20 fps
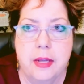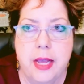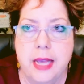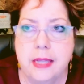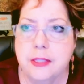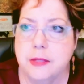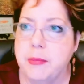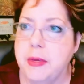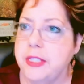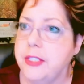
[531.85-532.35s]

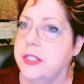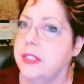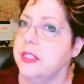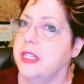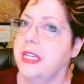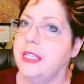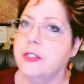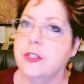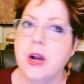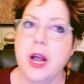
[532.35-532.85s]
As much as
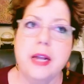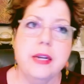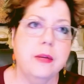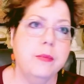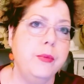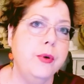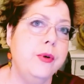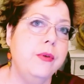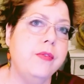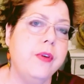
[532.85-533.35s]
I tried to
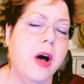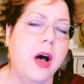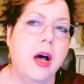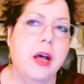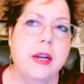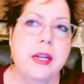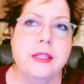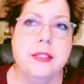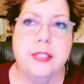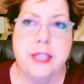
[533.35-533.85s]
move
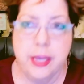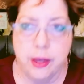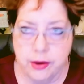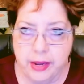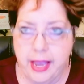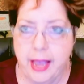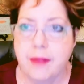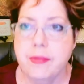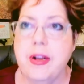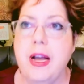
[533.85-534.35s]
on and say,
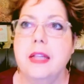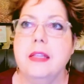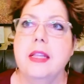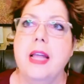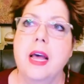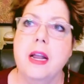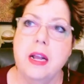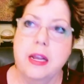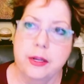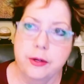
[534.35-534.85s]
okay, I've got
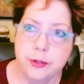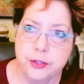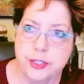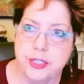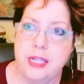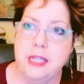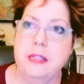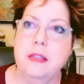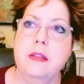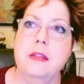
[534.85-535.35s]
that, I
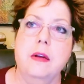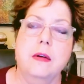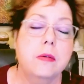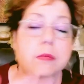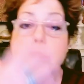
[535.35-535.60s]
understand,